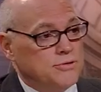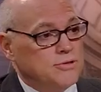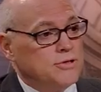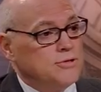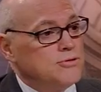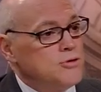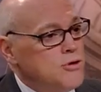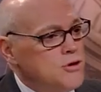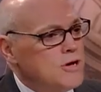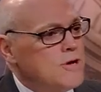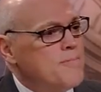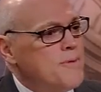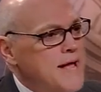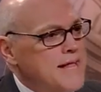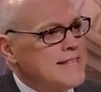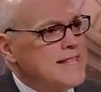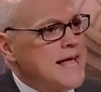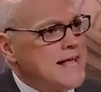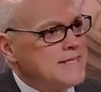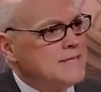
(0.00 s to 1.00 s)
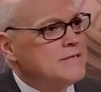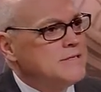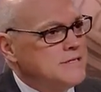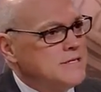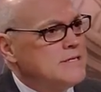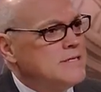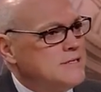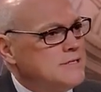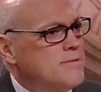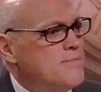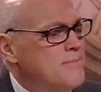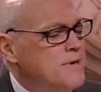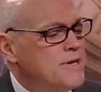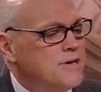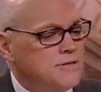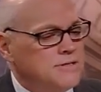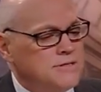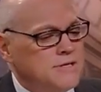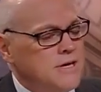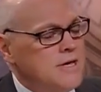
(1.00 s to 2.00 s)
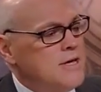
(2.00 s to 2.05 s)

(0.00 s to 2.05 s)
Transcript: So talk about that system, because...